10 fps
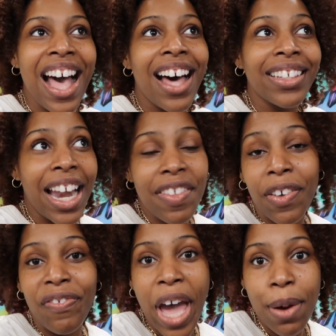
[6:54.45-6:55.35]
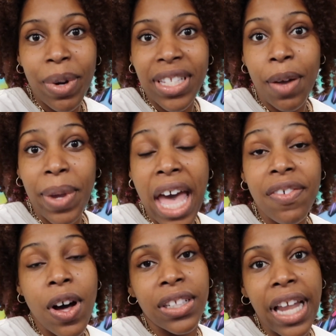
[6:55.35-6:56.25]
A lot of the fabrics that we
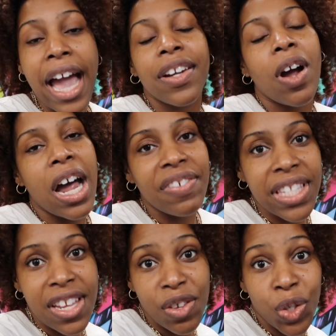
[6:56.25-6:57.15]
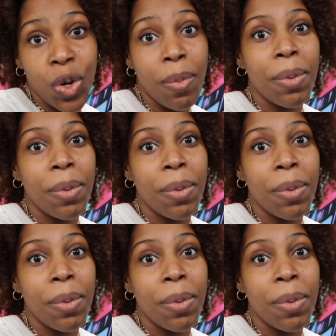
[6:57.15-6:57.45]
have online are obviously in the store,